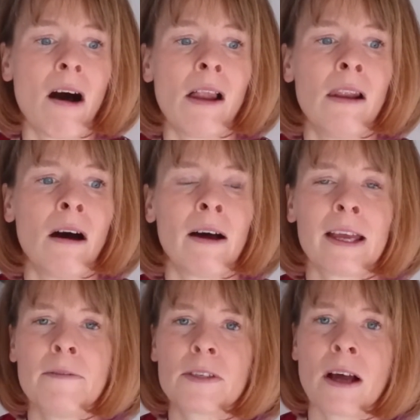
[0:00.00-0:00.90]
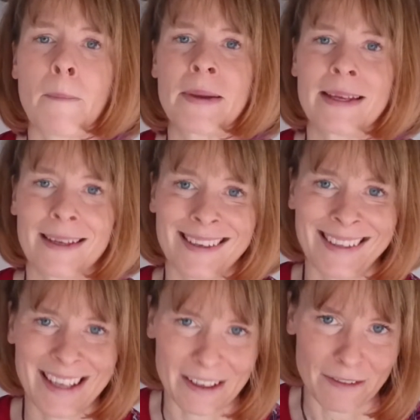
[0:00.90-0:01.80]
our lives are being
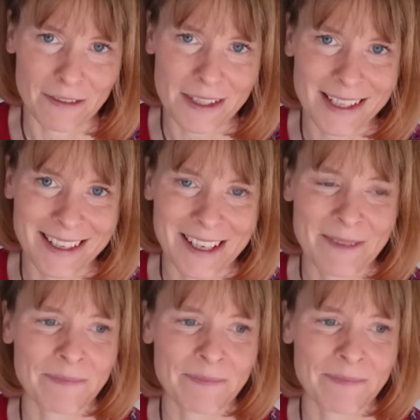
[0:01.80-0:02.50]
lived